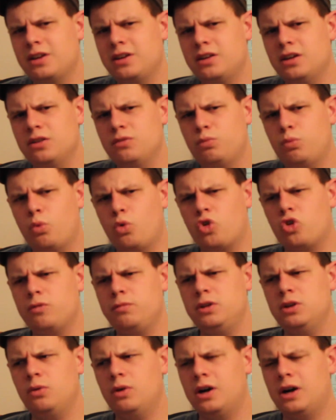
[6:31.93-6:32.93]
it does warm
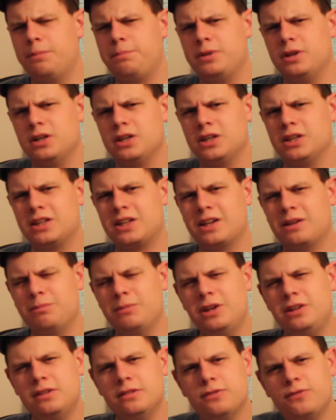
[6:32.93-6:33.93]
you up and it
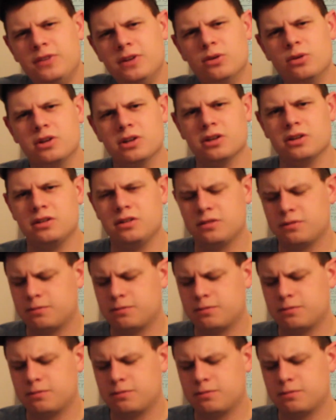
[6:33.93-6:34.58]
makes you feel good.